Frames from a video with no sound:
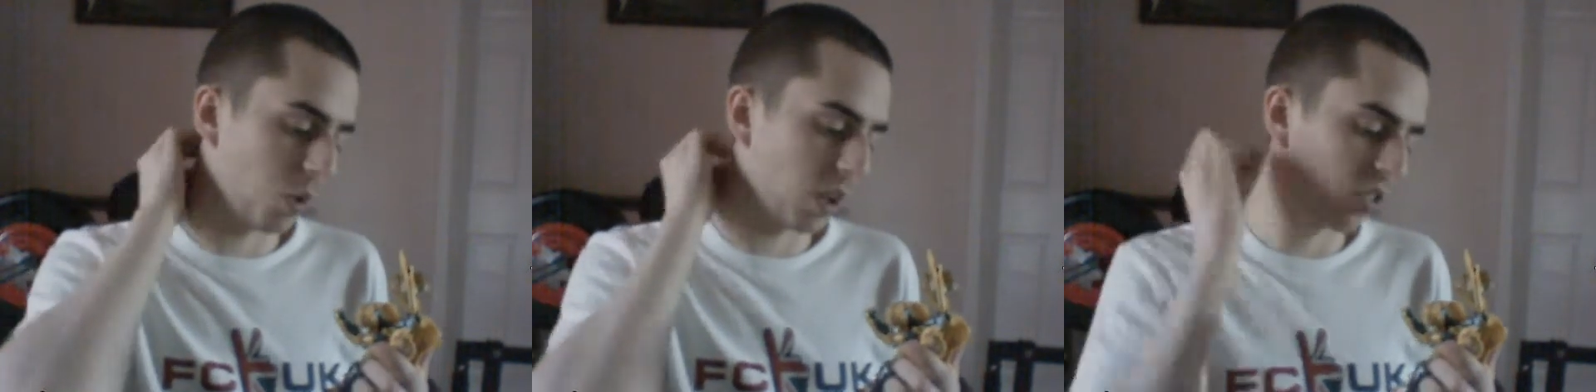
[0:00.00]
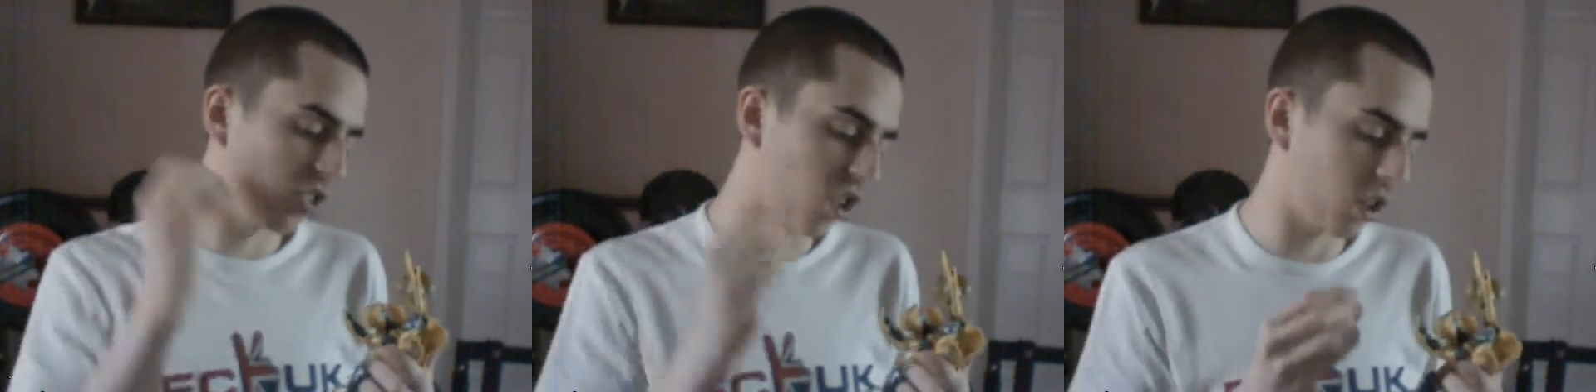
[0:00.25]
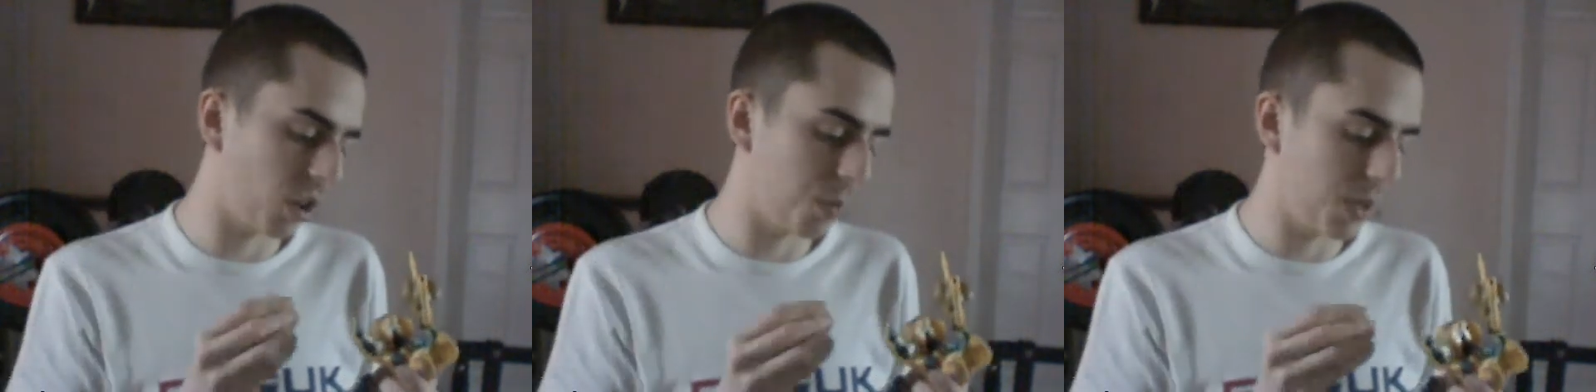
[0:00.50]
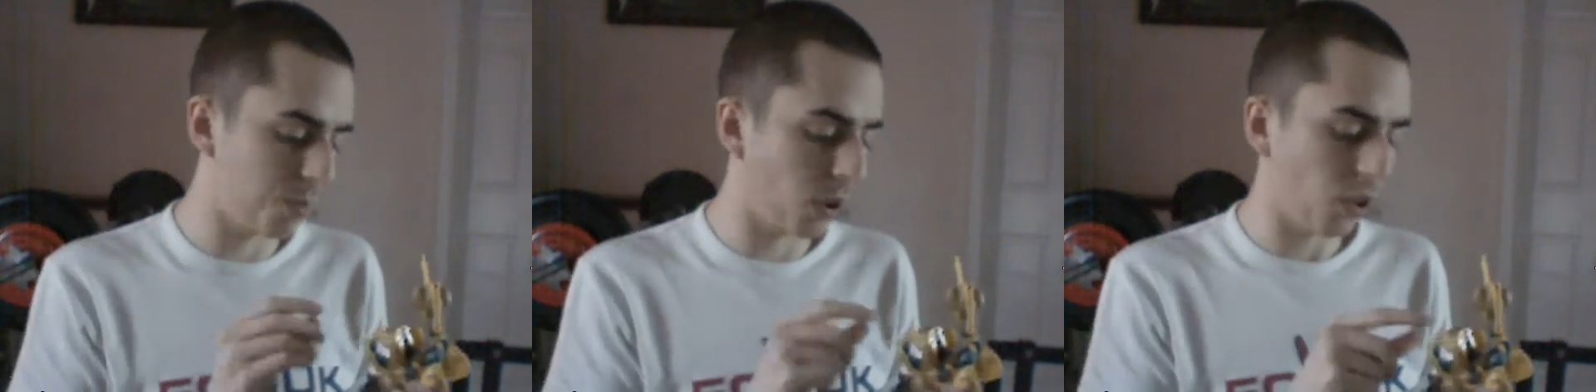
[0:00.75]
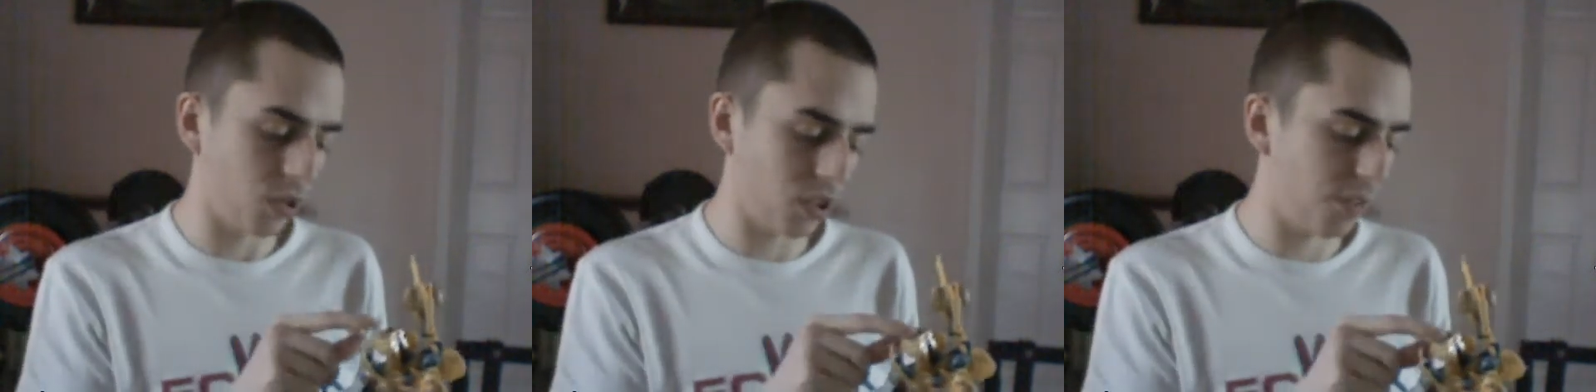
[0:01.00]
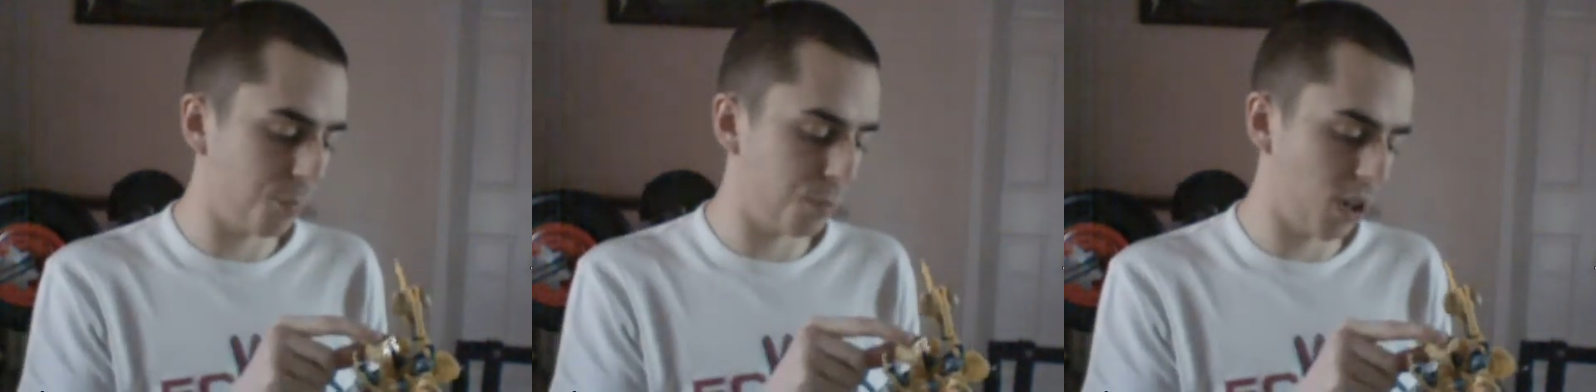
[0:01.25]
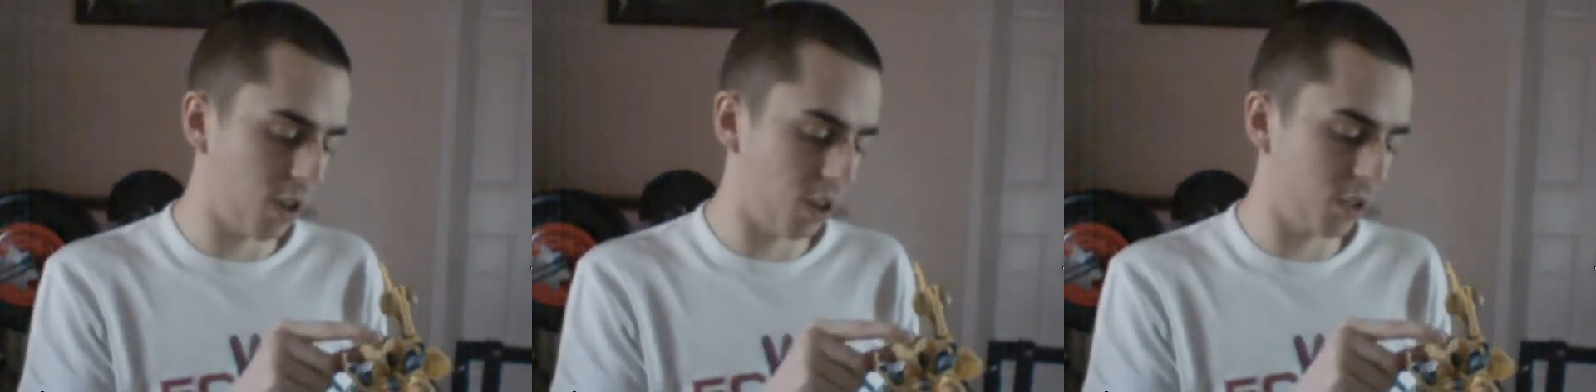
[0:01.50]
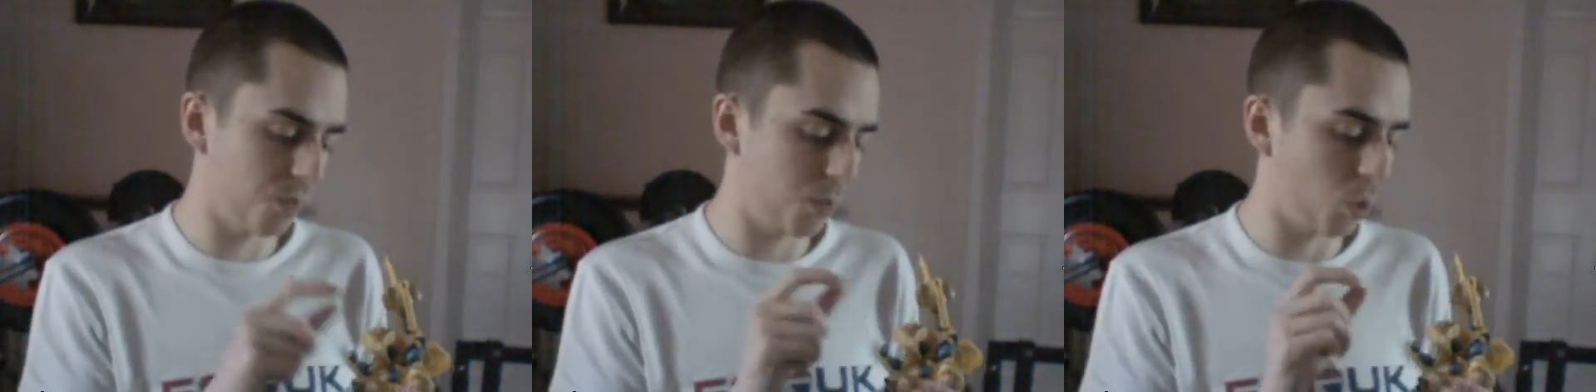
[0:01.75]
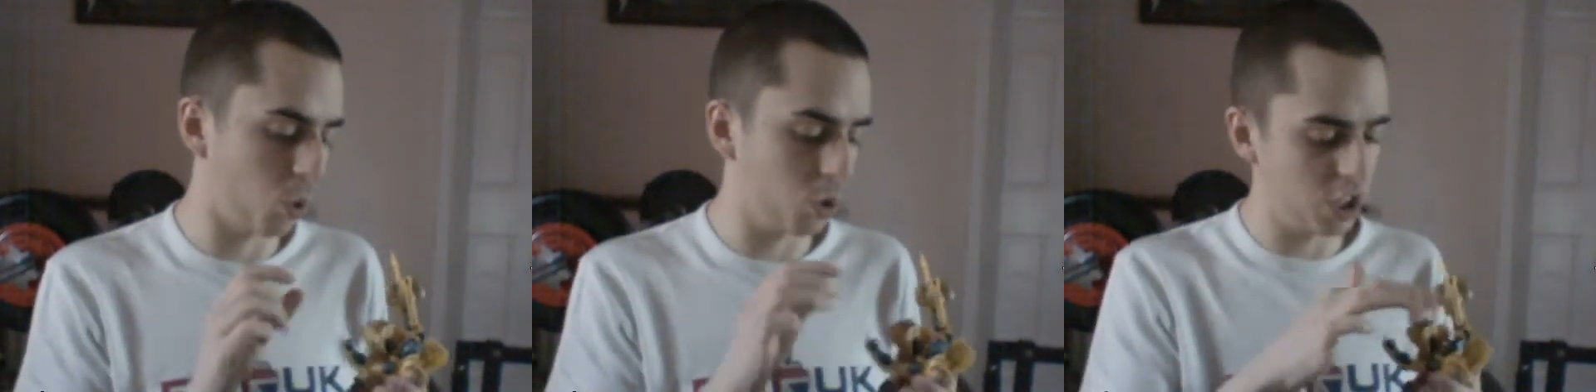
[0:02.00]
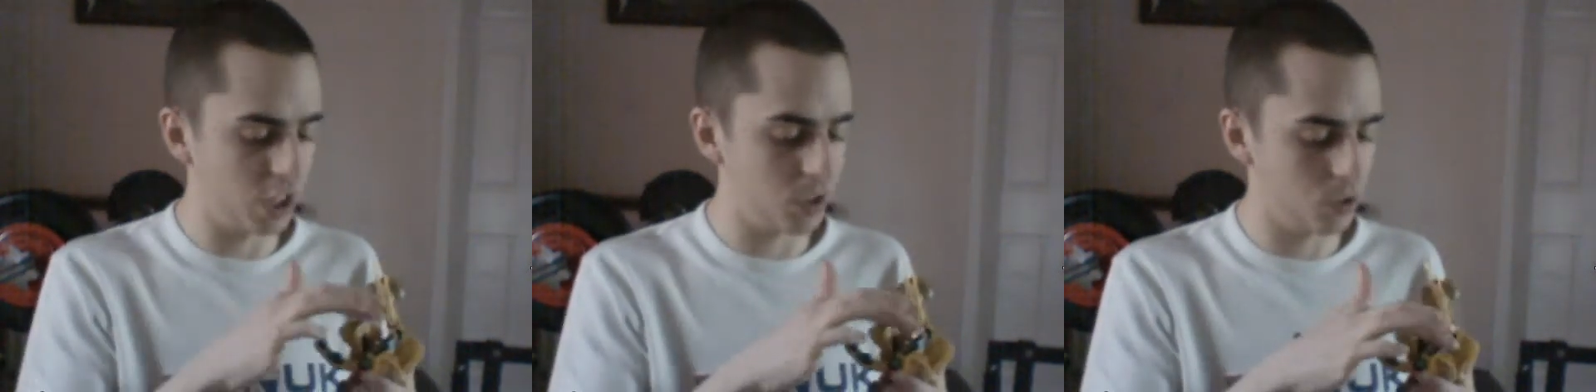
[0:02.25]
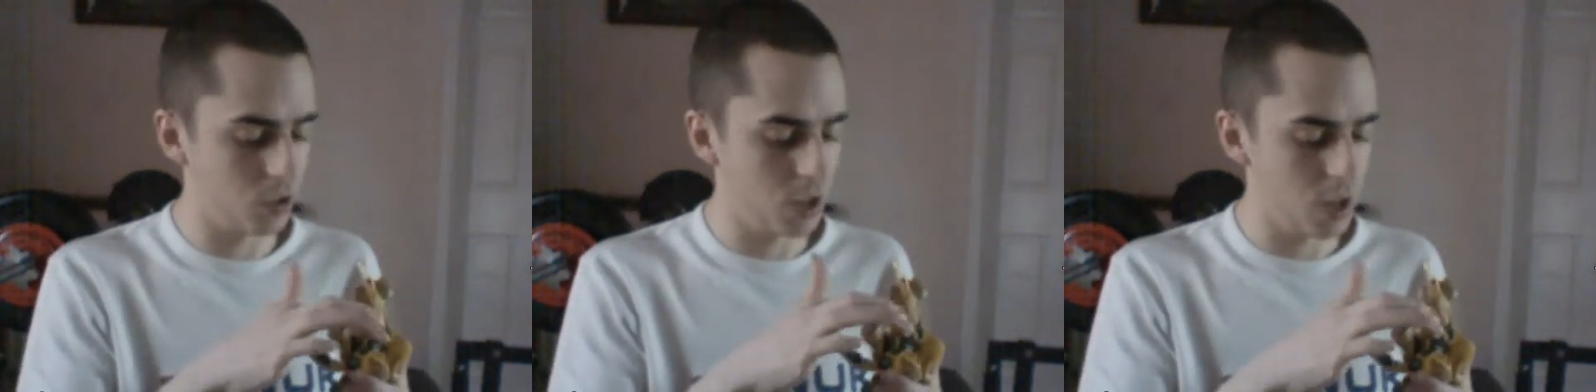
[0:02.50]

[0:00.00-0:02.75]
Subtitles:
and it's not going to be a positive part on poor Cheetor.